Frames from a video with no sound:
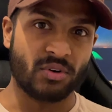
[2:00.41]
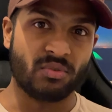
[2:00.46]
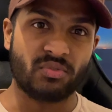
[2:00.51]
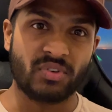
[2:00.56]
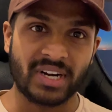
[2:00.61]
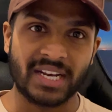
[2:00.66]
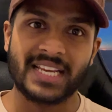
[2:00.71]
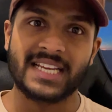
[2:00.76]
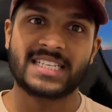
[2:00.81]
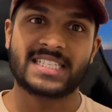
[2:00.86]

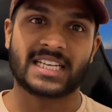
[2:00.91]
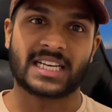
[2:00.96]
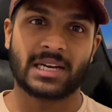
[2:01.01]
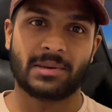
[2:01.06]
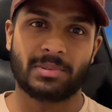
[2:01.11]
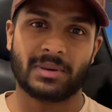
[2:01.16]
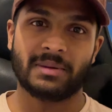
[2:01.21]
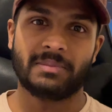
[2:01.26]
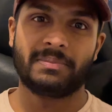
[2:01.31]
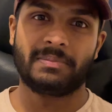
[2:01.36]
released a
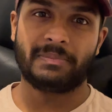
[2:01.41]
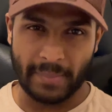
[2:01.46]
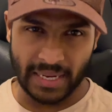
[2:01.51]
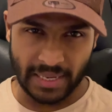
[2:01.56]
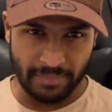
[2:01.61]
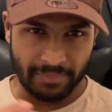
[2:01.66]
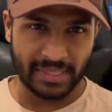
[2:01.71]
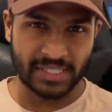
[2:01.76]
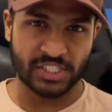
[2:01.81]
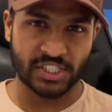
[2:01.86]
couple of
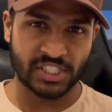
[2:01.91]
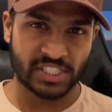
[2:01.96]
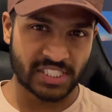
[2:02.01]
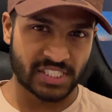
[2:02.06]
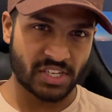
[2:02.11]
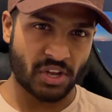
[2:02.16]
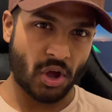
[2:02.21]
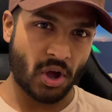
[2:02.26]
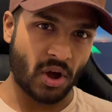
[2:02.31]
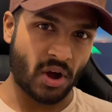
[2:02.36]

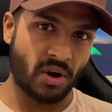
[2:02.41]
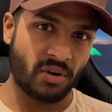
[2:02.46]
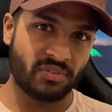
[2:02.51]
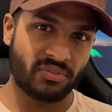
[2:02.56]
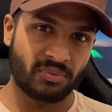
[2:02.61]
images of